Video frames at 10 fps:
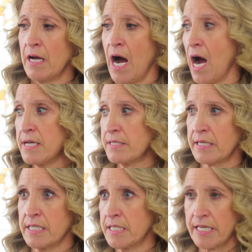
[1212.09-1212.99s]
I
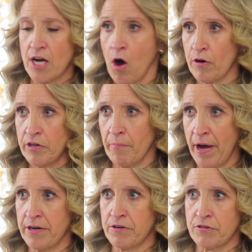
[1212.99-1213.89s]
can see all your
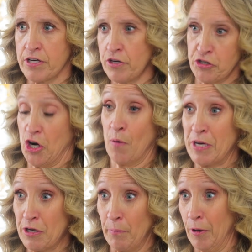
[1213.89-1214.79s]
monitors and show me
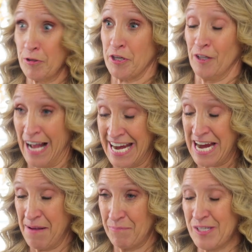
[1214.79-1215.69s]
your personal
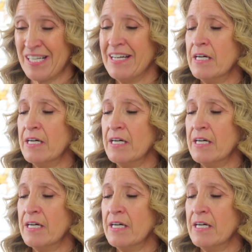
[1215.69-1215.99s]
IMs.